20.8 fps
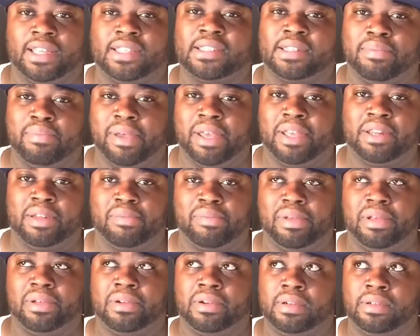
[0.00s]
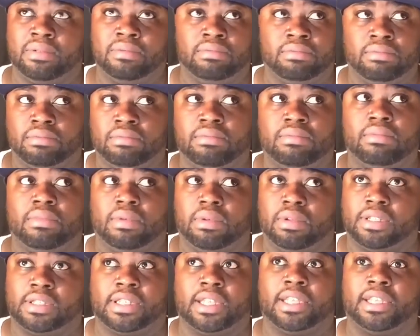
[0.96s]
It's an abandoned building."
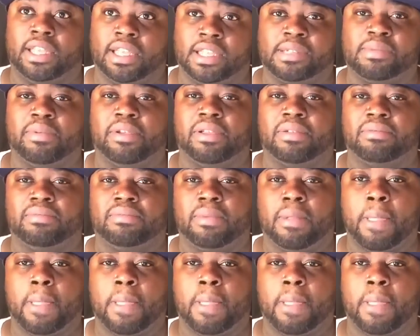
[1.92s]
I was like, "Yes, ma'am."